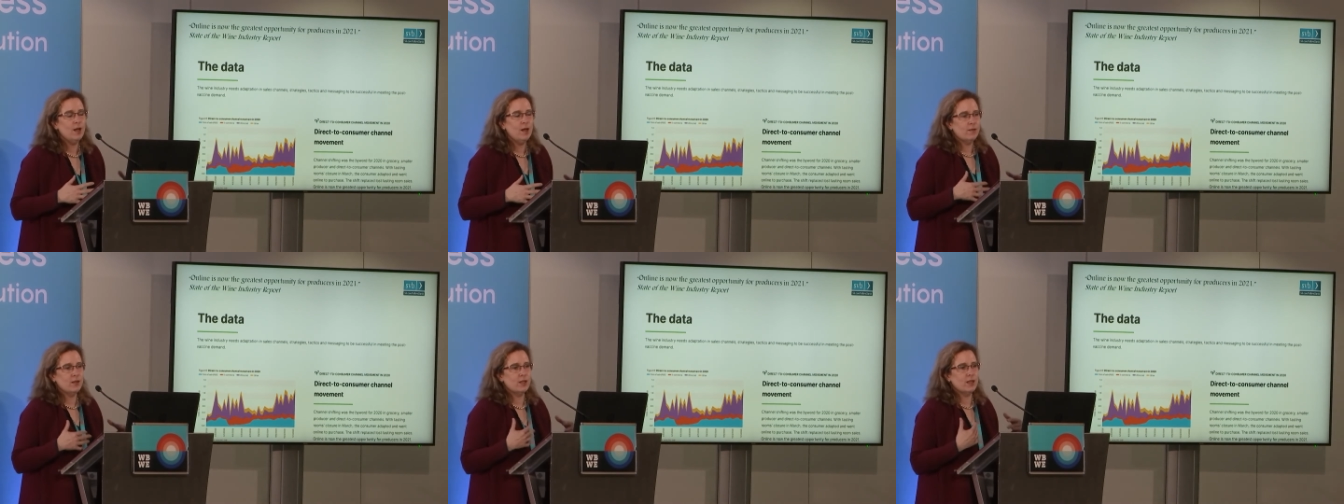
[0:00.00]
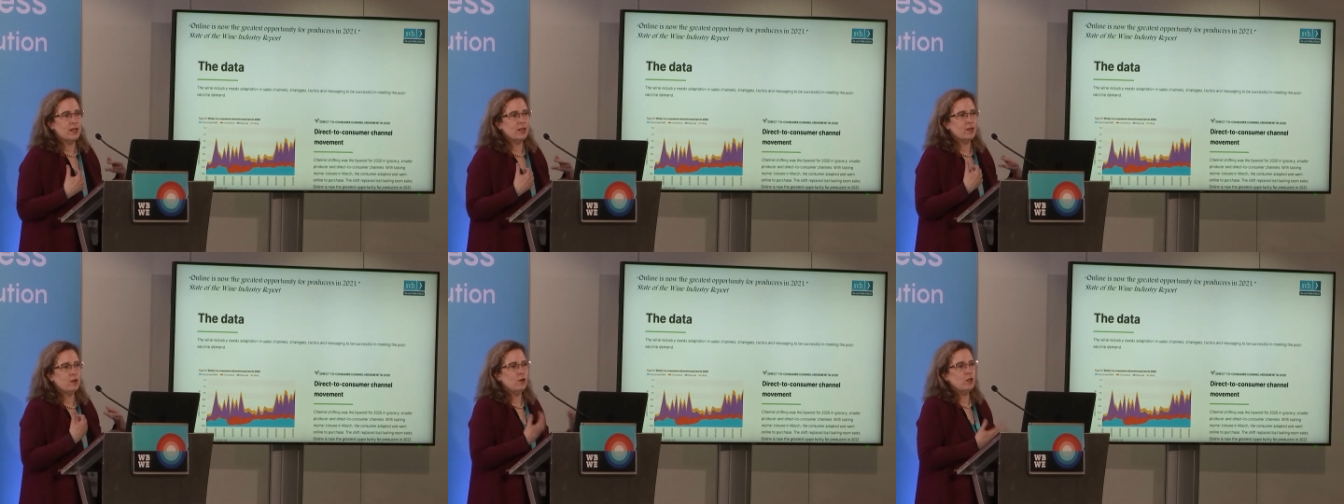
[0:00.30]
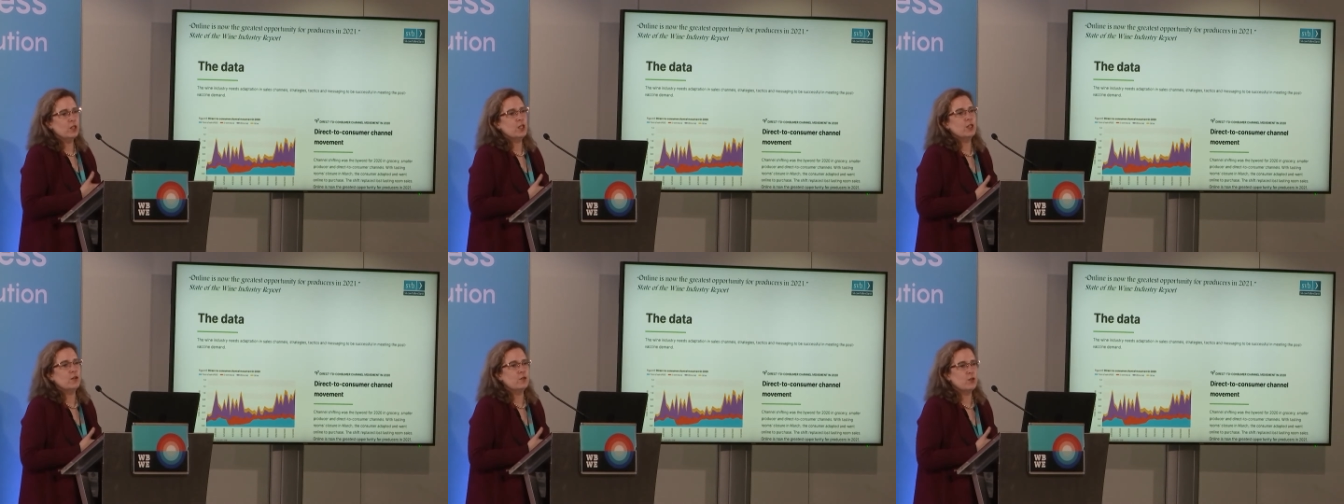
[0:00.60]
the
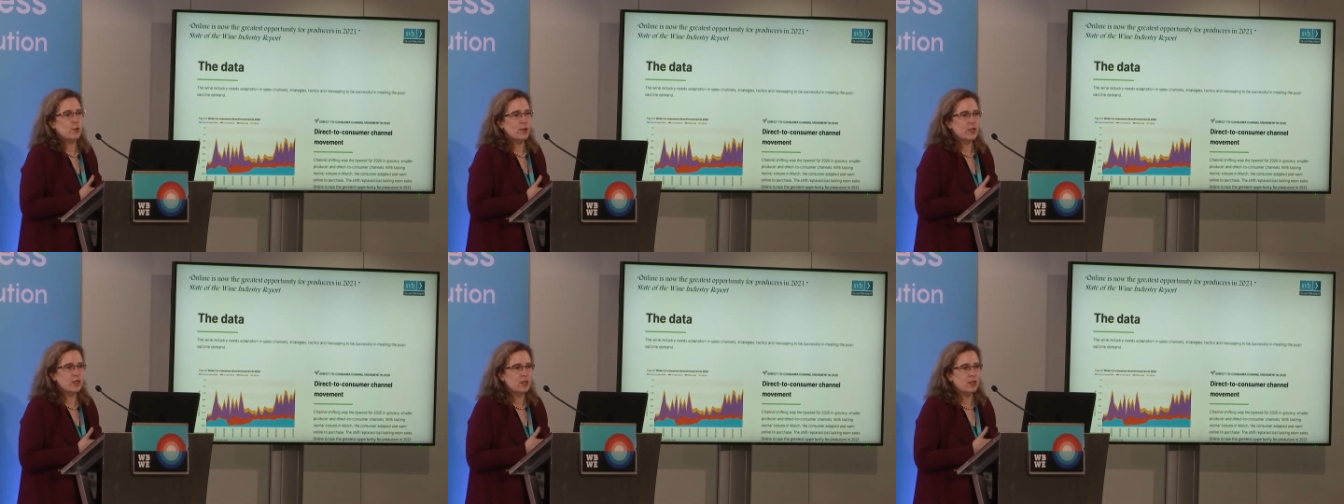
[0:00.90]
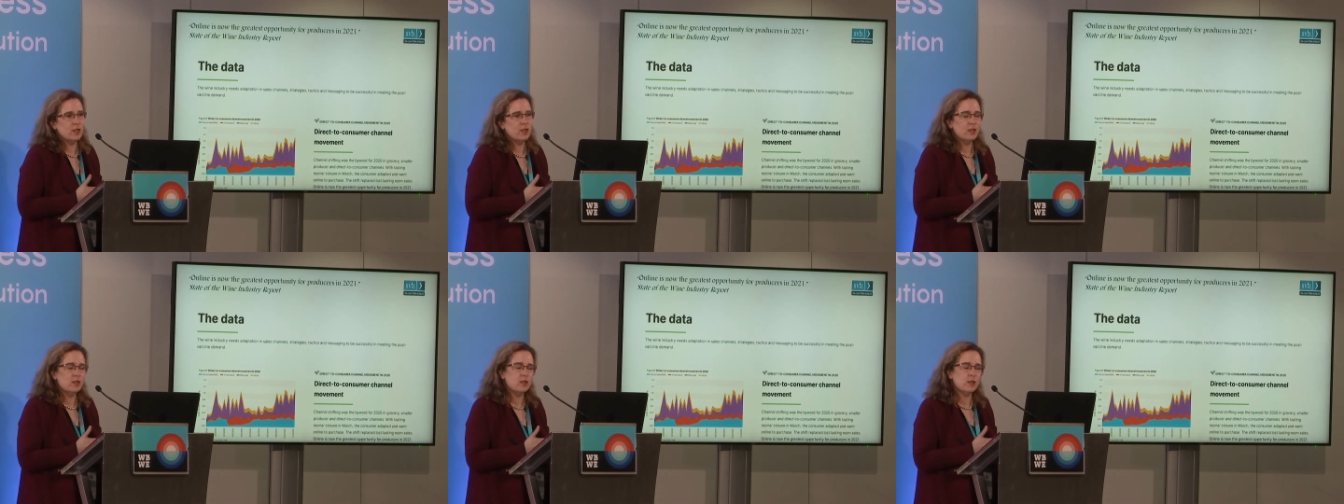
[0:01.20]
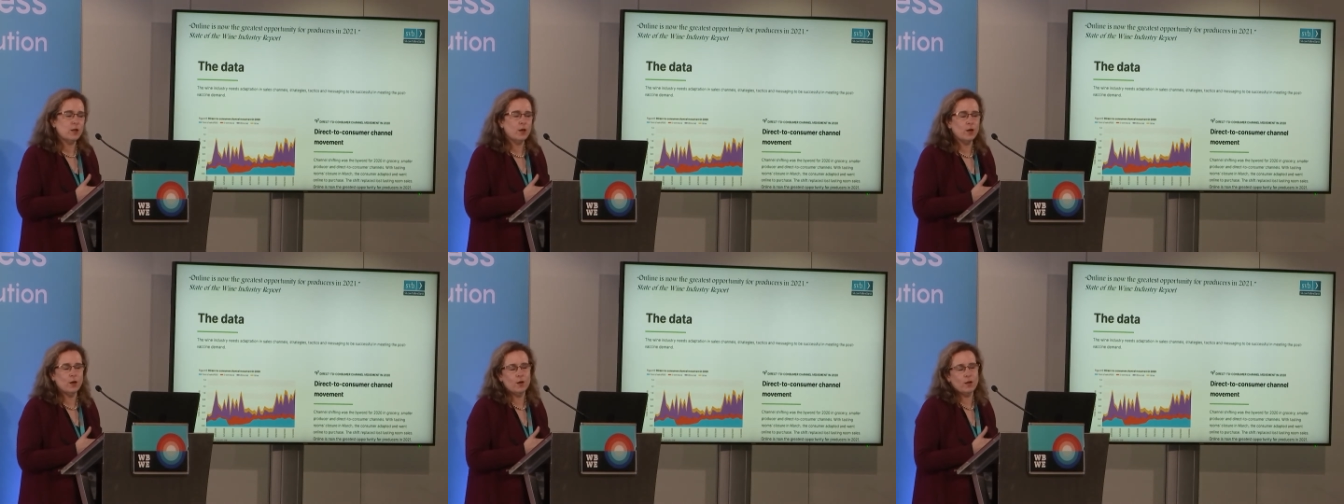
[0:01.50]
technology of 20 years
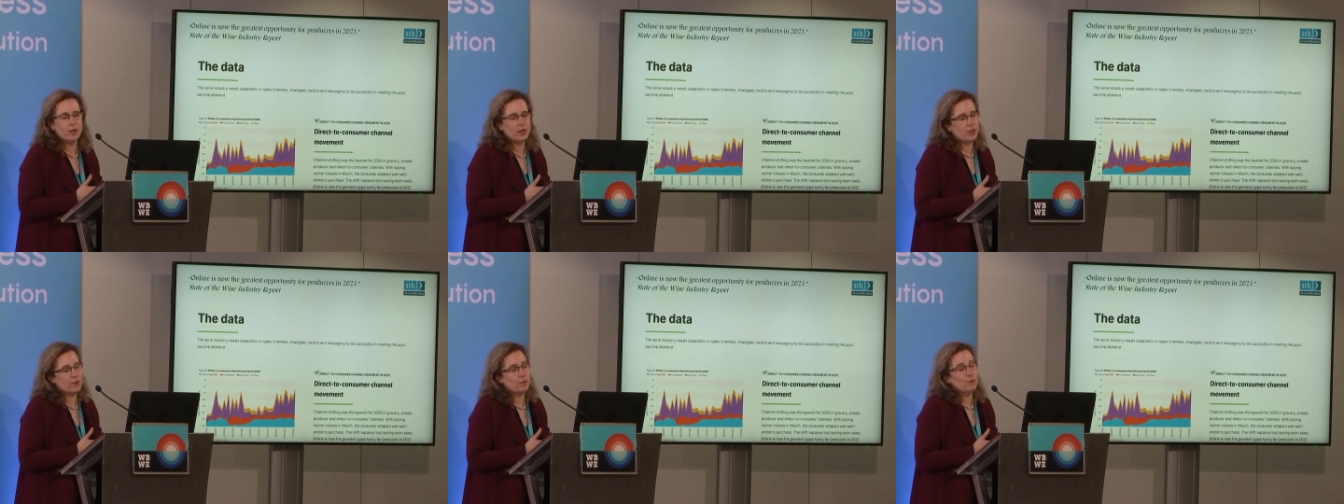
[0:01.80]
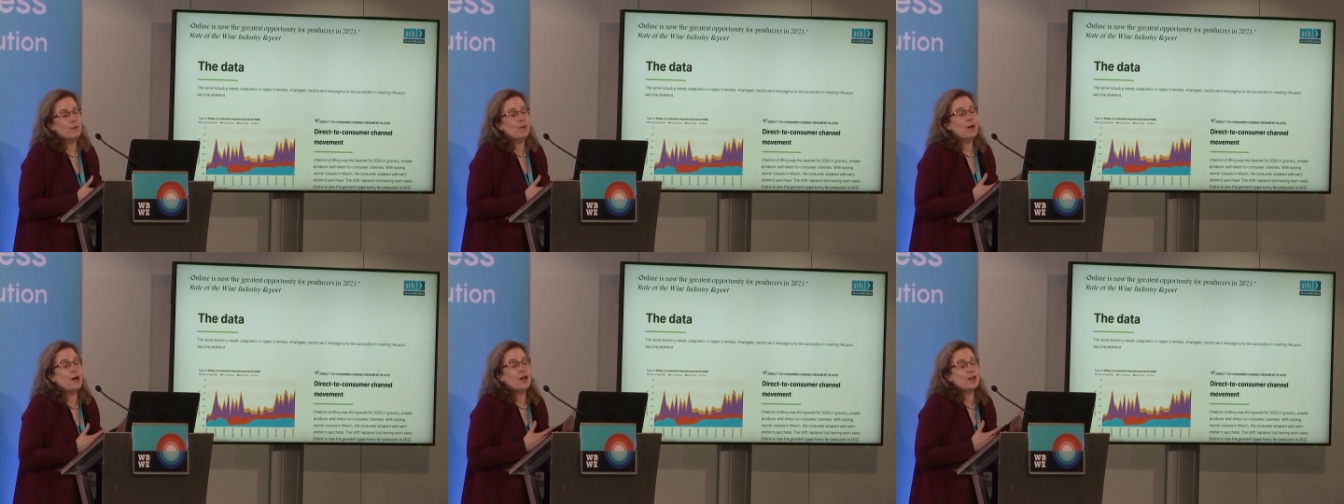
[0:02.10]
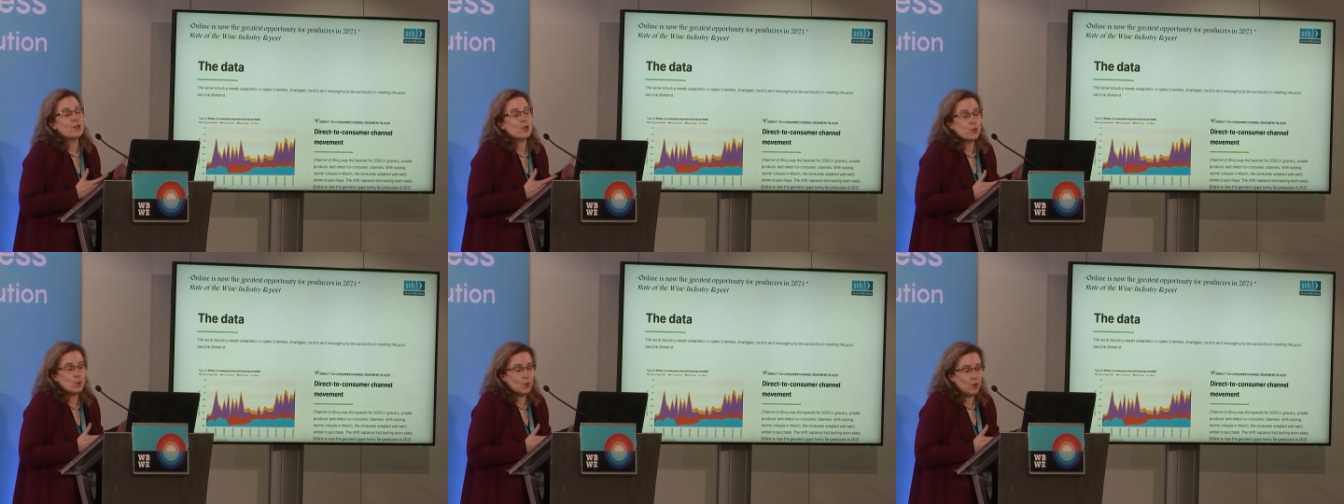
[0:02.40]
ago is
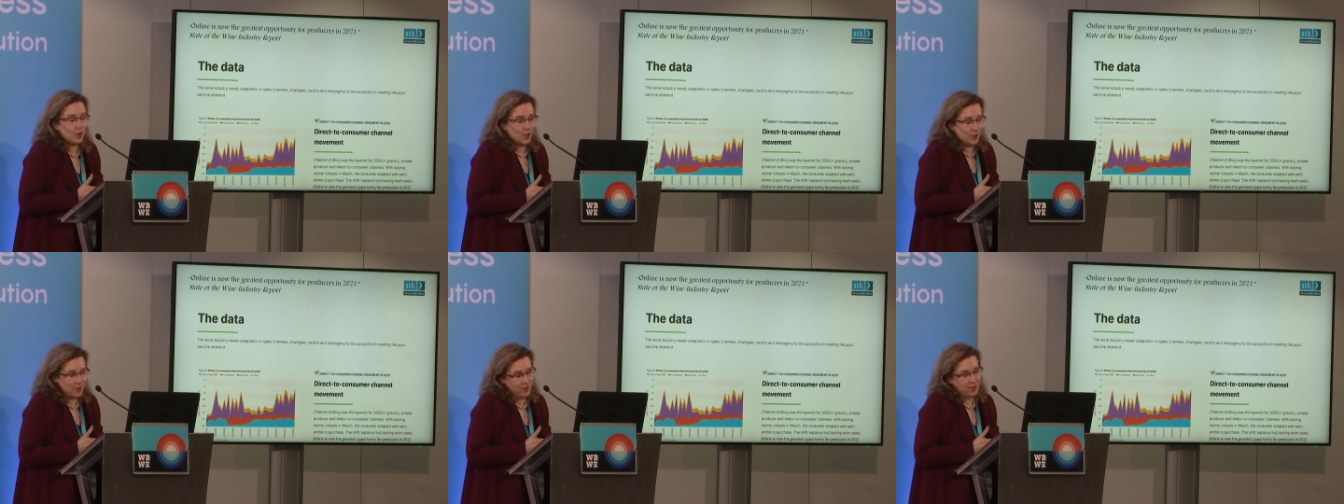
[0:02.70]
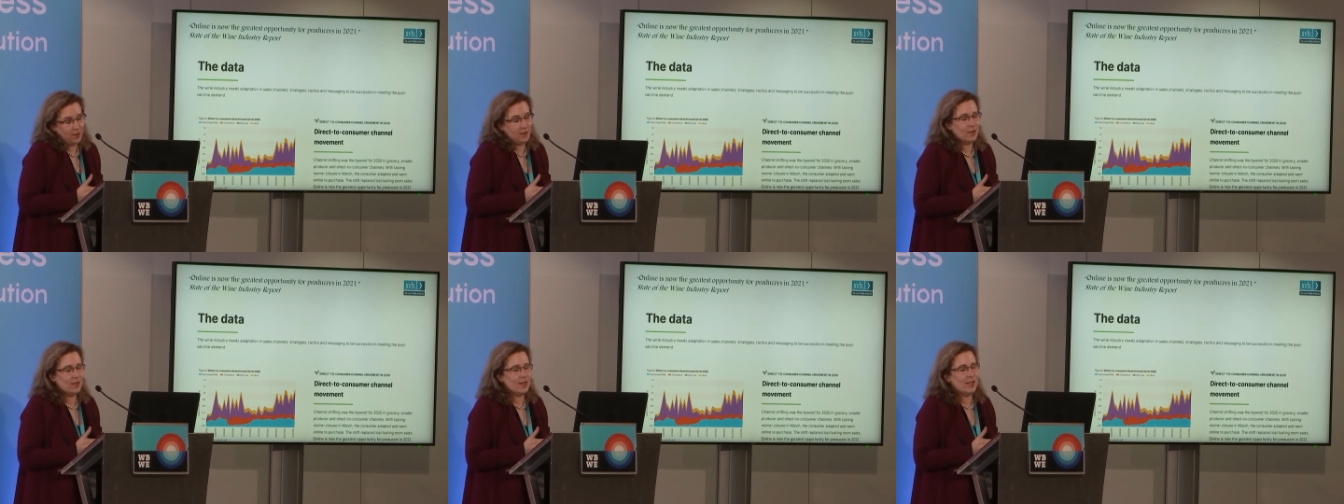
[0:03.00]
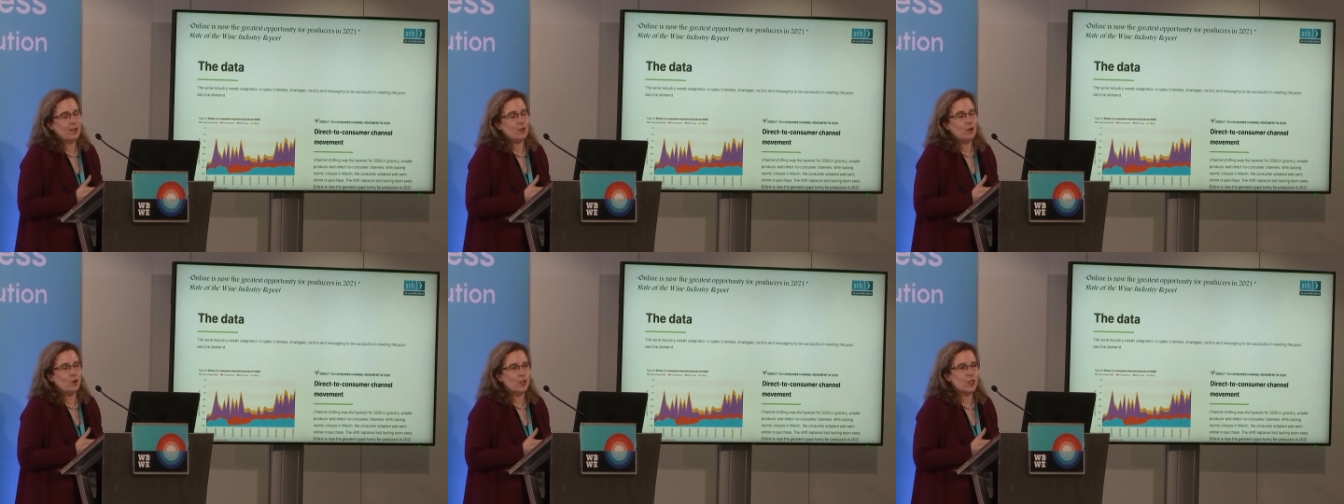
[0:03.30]
much worse than the
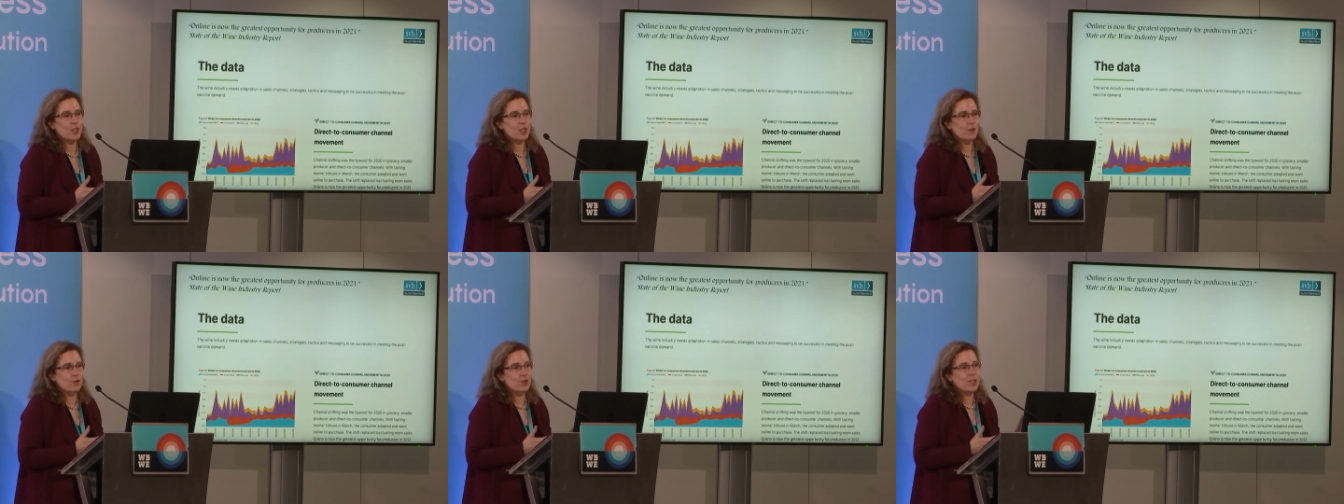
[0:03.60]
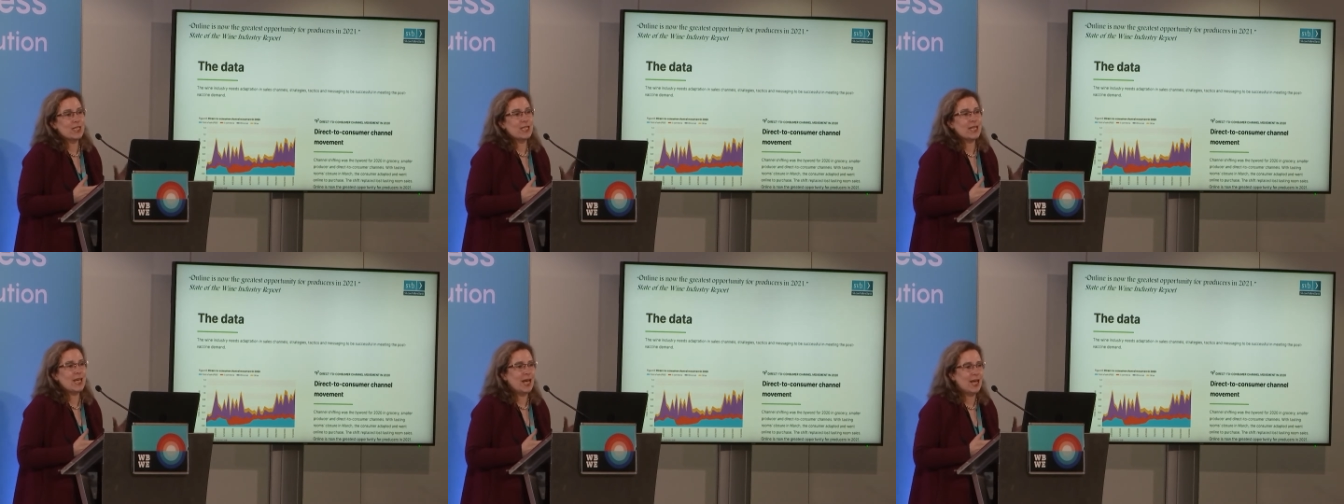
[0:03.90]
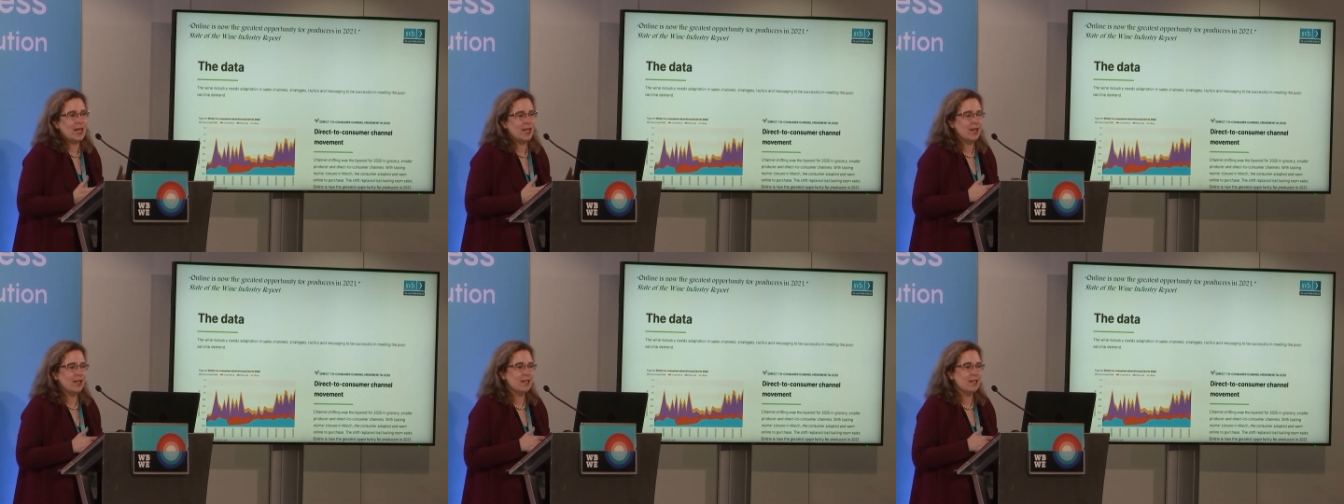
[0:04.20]
technology of today.